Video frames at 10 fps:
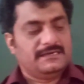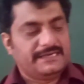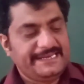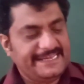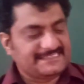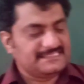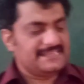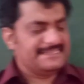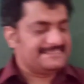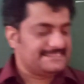In
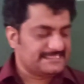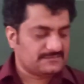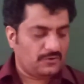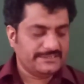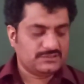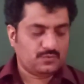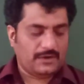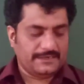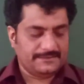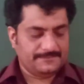exercise
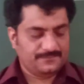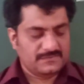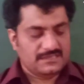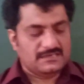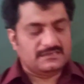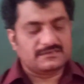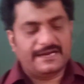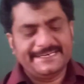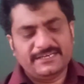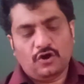6.1,
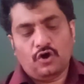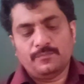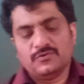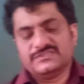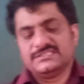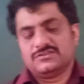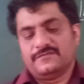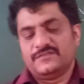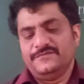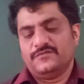write opposite
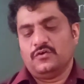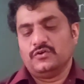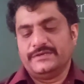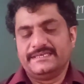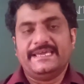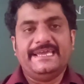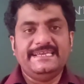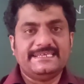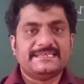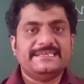of the following.
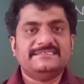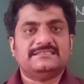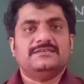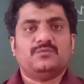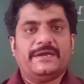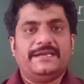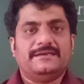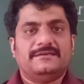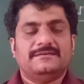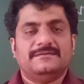Increase in
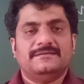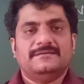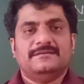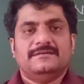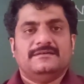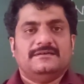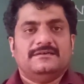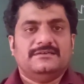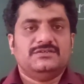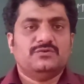weight.
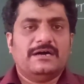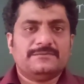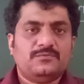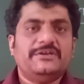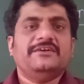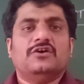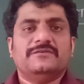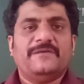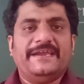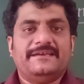You are putting
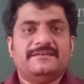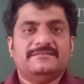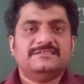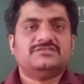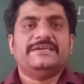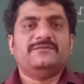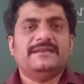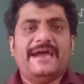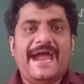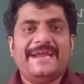on weight, so it
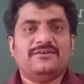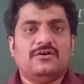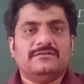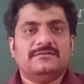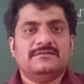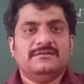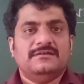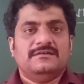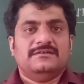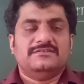will add on.
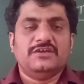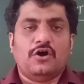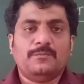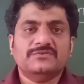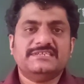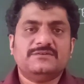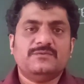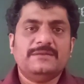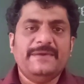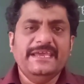The opposite
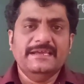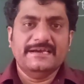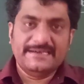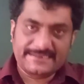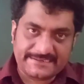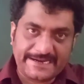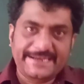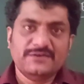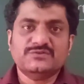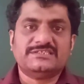will be
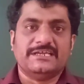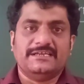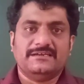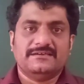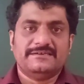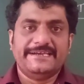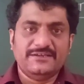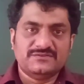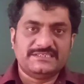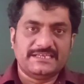reducing,
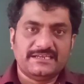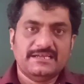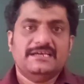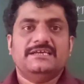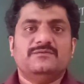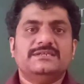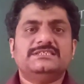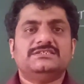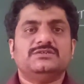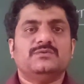
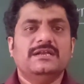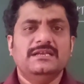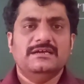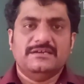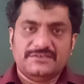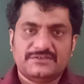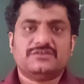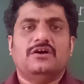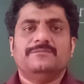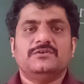which you will
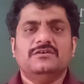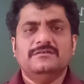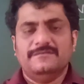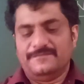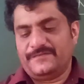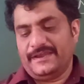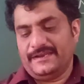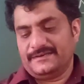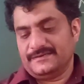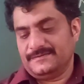drop your
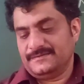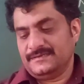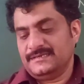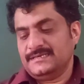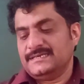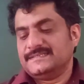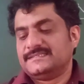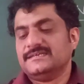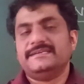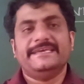weight.
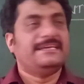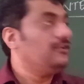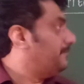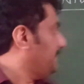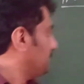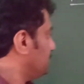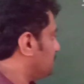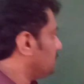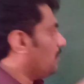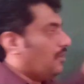30
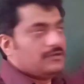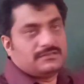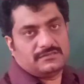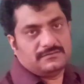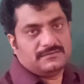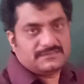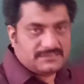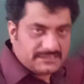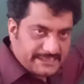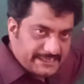kilometers north,
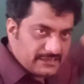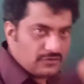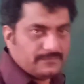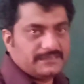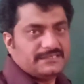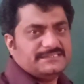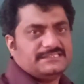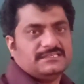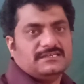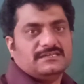30 kilometers
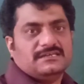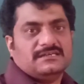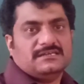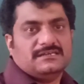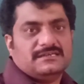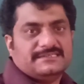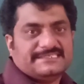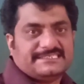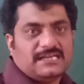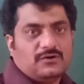
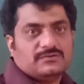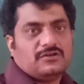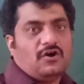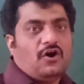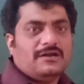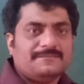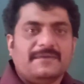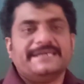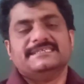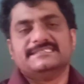south, or
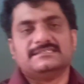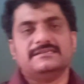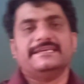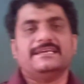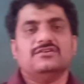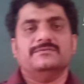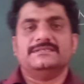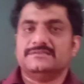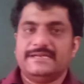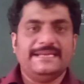minus 30
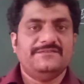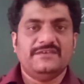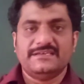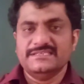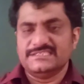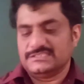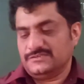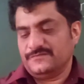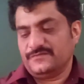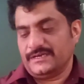kilometers. Anything is
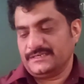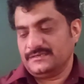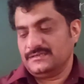fine.